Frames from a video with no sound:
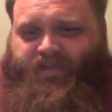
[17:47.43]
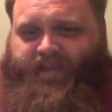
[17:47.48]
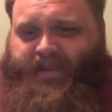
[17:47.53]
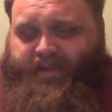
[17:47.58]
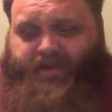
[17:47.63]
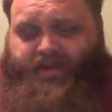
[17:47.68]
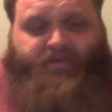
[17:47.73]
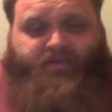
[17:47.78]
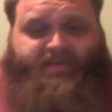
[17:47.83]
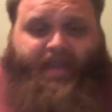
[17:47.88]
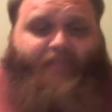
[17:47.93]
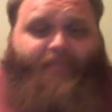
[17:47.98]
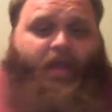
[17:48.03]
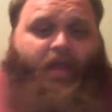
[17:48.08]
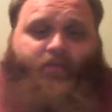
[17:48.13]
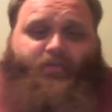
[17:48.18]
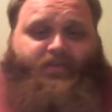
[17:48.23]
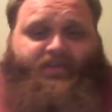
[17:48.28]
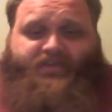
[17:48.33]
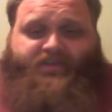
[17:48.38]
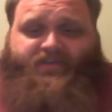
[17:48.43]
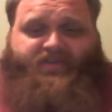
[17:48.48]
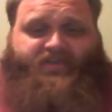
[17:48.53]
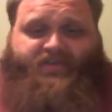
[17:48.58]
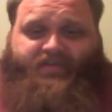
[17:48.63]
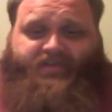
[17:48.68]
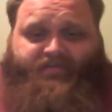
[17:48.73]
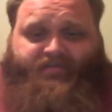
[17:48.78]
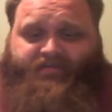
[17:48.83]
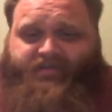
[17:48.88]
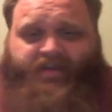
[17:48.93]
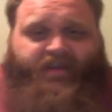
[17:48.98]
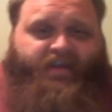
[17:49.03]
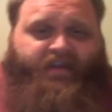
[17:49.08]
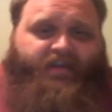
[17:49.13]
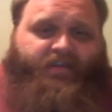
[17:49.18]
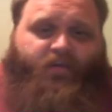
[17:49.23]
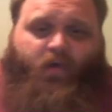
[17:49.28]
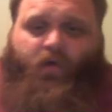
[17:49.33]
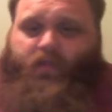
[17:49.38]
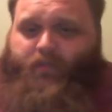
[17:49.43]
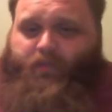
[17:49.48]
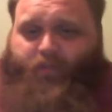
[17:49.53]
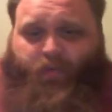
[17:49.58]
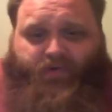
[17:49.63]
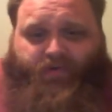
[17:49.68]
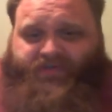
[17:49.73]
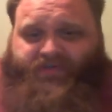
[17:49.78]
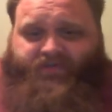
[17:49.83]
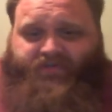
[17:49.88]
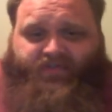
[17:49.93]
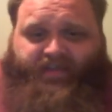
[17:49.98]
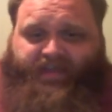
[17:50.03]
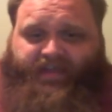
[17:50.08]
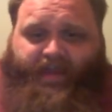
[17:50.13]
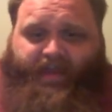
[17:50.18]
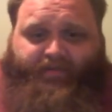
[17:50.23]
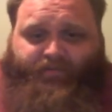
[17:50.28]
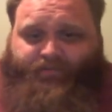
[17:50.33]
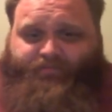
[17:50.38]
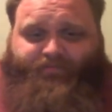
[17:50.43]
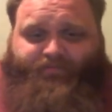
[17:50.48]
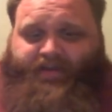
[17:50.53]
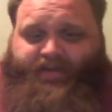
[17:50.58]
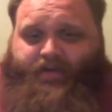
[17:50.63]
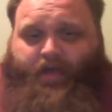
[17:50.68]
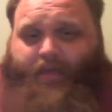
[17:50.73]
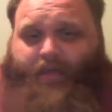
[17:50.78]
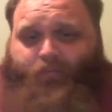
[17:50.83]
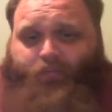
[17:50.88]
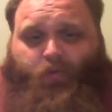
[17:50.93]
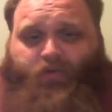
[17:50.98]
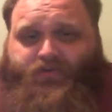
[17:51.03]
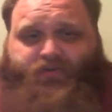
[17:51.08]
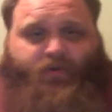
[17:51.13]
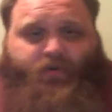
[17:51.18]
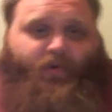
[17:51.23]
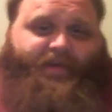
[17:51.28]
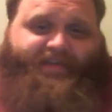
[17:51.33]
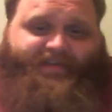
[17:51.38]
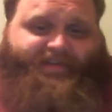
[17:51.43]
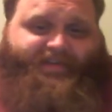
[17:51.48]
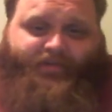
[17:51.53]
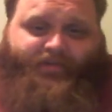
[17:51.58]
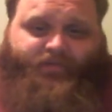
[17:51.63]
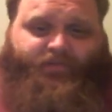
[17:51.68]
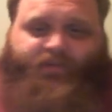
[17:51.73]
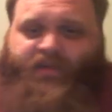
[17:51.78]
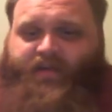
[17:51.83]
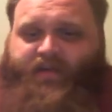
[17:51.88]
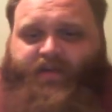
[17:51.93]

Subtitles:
because I'm not religious, and the whole abortion thing, I'm pro-choice, so